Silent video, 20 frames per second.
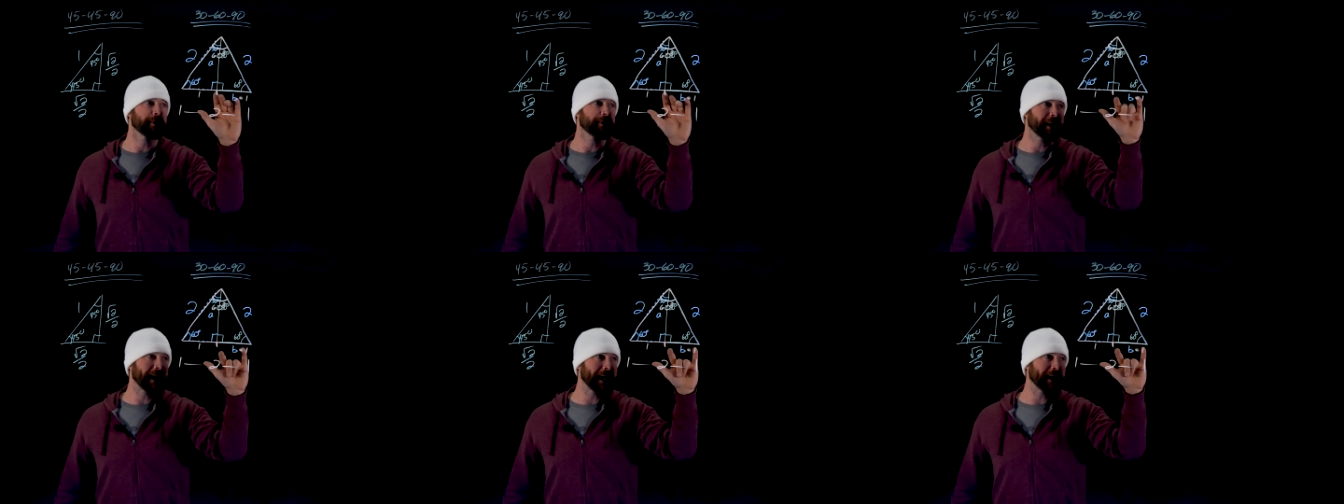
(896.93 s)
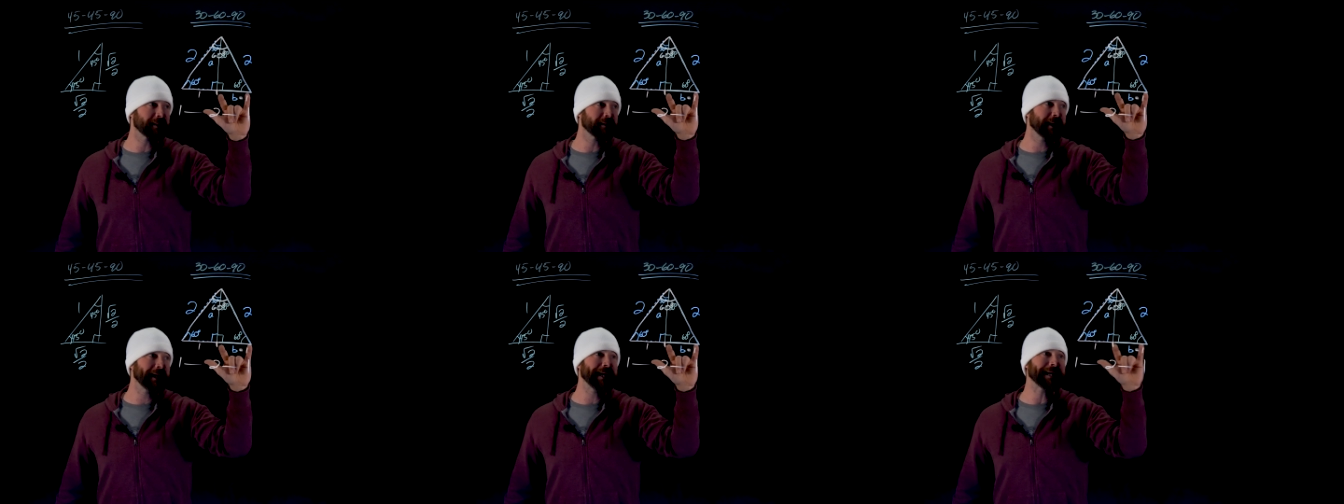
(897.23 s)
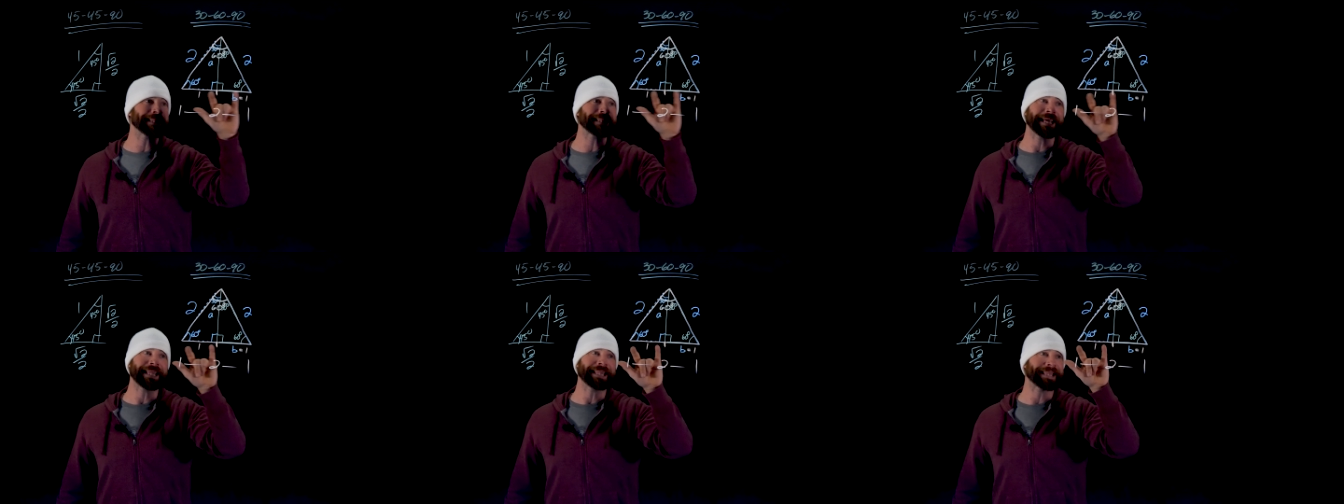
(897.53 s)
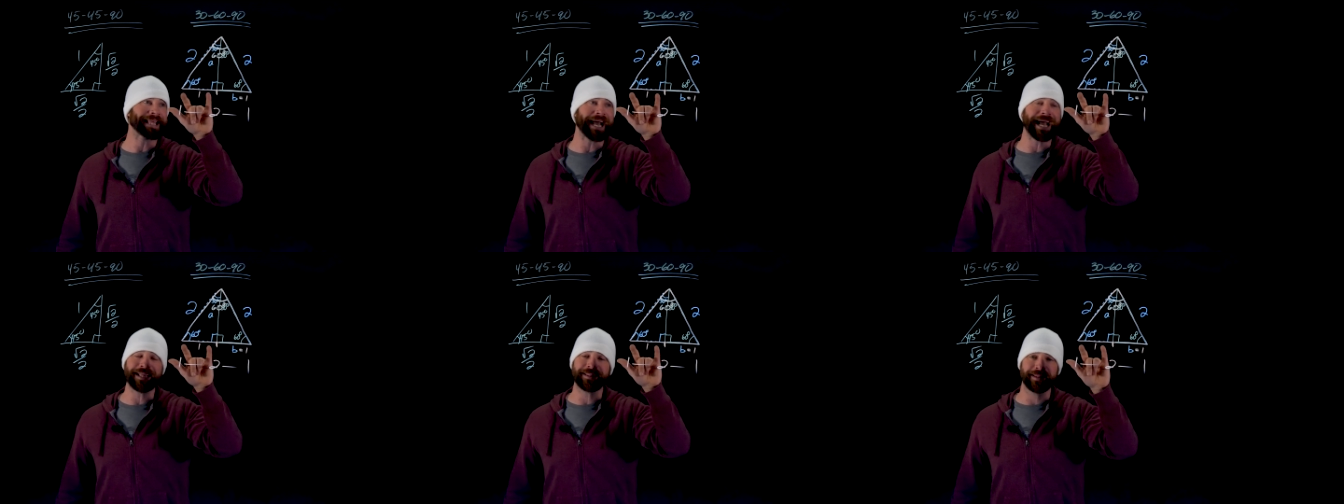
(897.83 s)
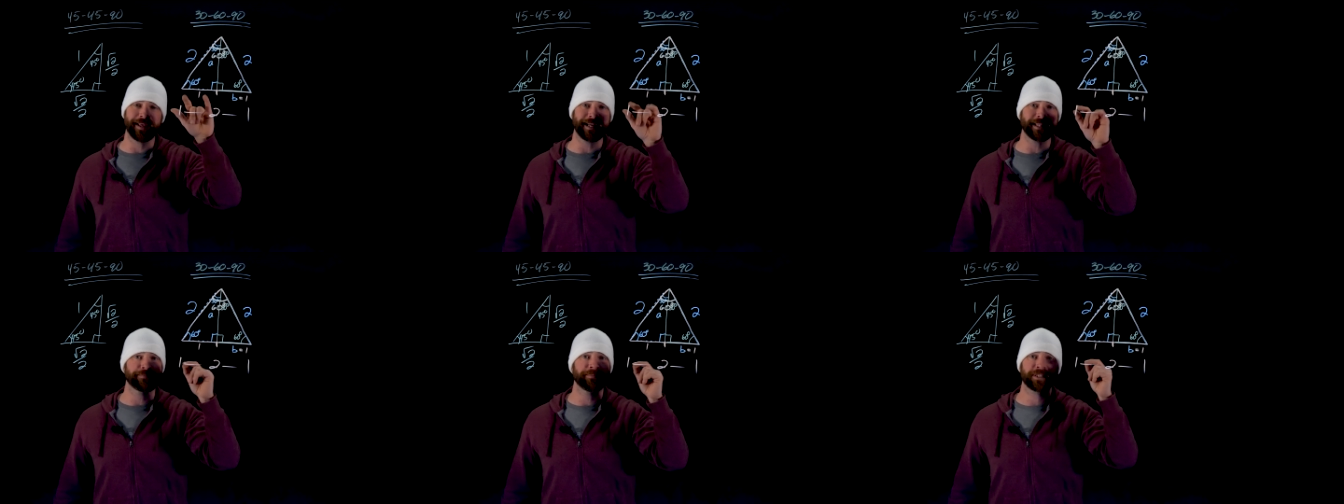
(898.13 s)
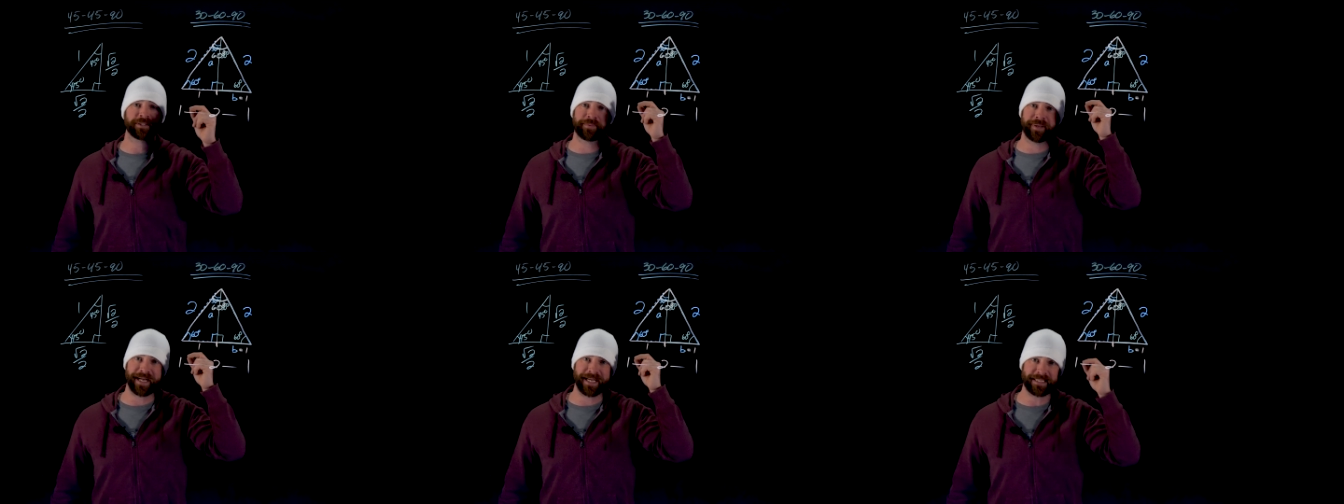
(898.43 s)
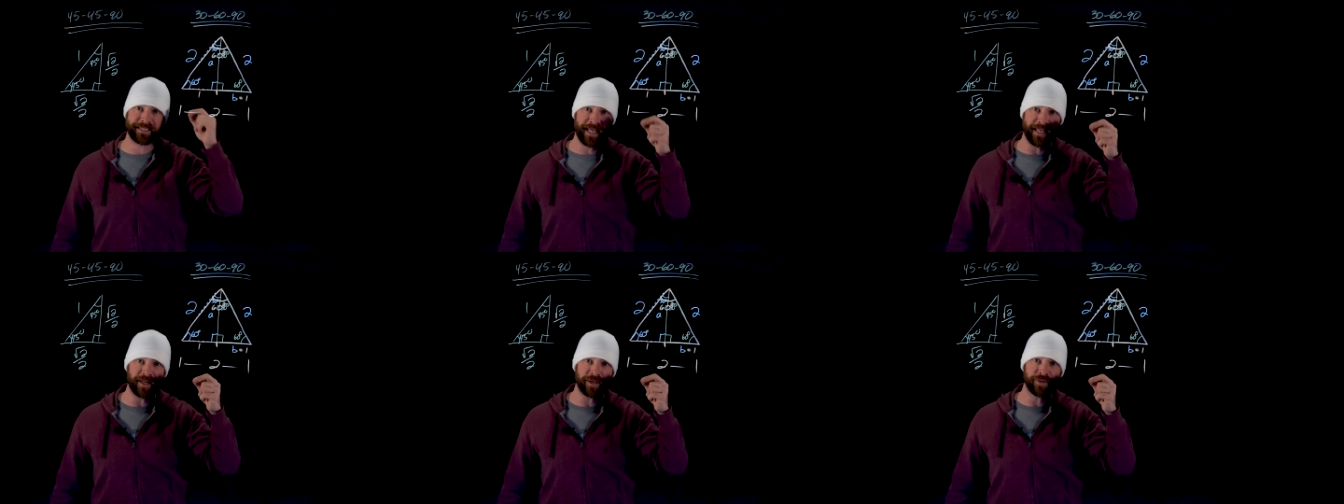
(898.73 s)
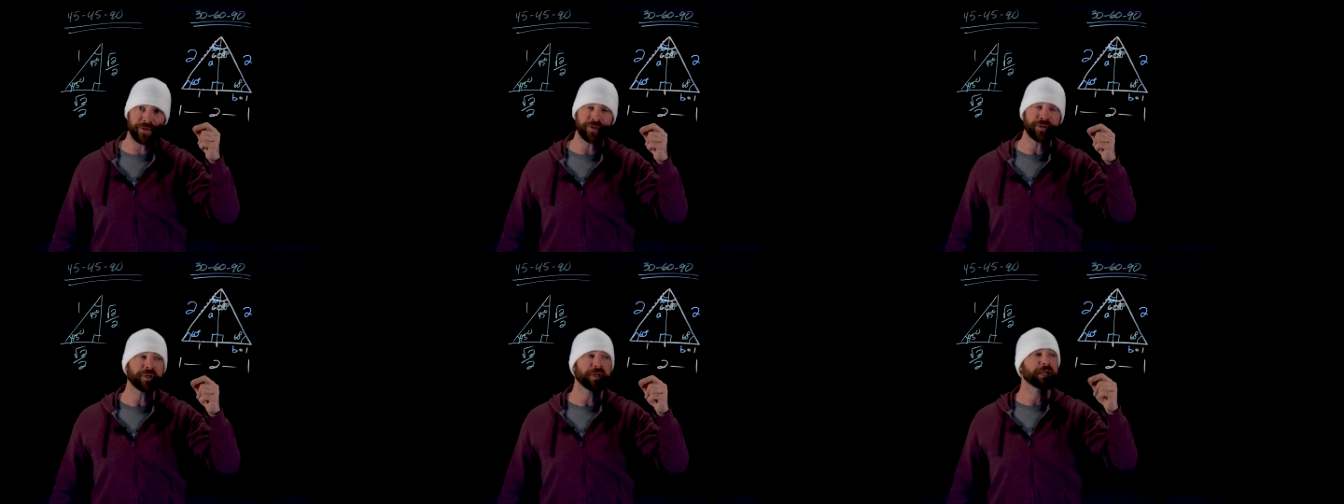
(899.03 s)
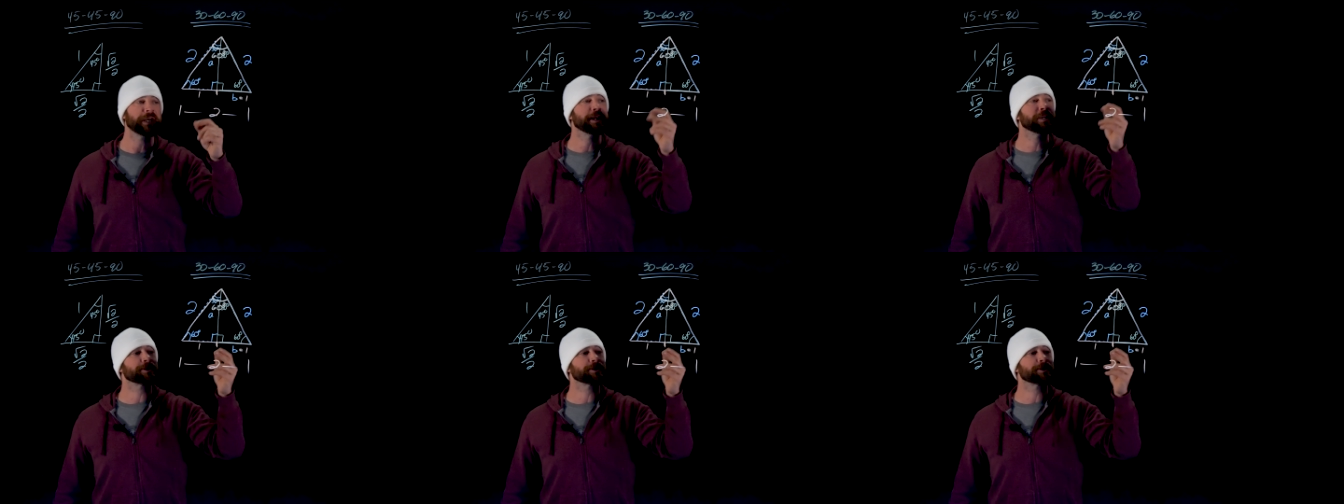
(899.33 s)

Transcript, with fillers: That length and that length must be identical.